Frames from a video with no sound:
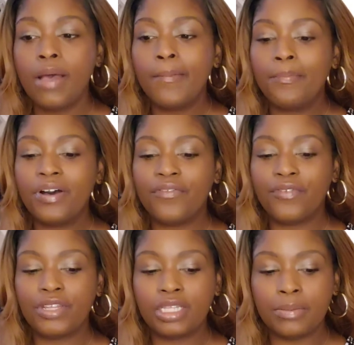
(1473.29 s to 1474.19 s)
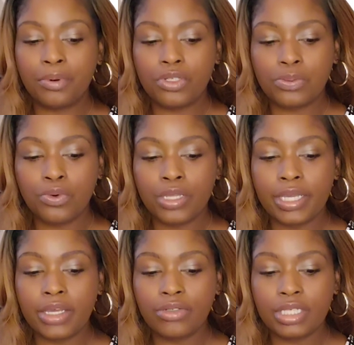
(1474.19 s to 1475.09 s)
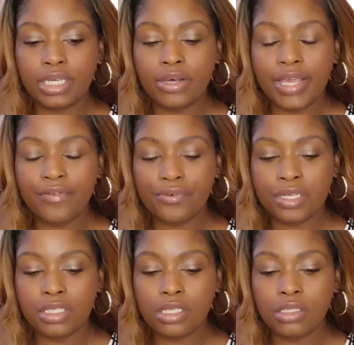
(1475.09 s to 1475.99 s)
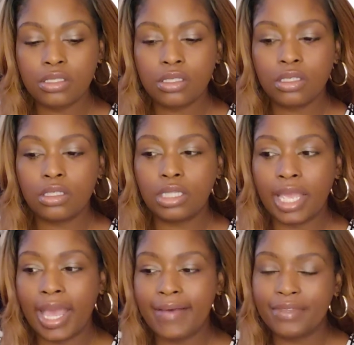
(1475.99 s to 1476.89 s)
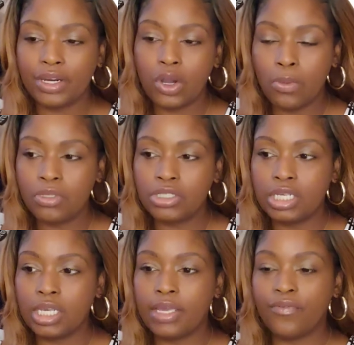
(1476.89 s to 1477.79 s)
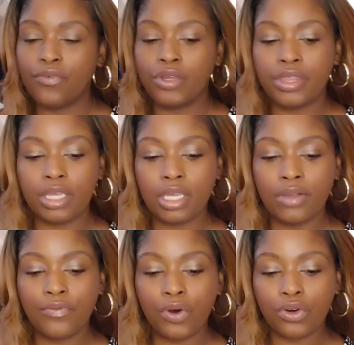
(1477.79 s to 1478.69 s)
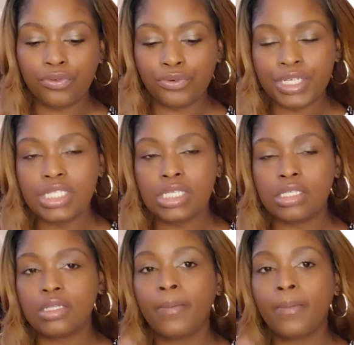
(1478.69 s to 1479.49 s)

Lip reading: But for the lipospore, the LDL apheresis, they have their own machine. And for the photopheresis,